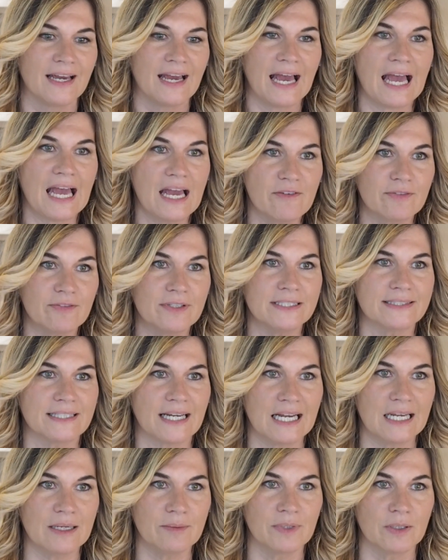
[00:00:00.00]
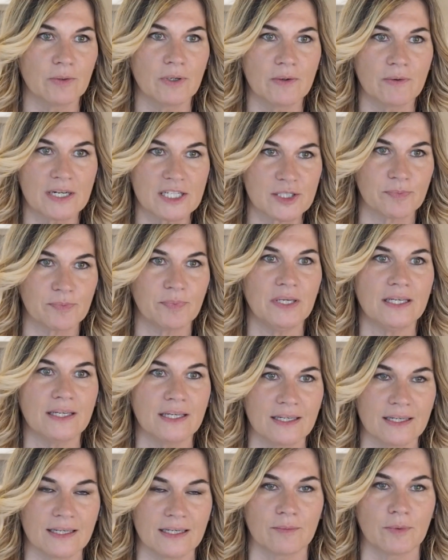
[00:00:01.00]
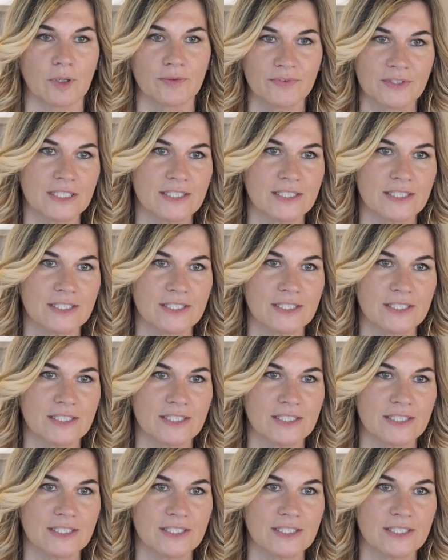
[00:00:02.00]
Every time we were speaking among the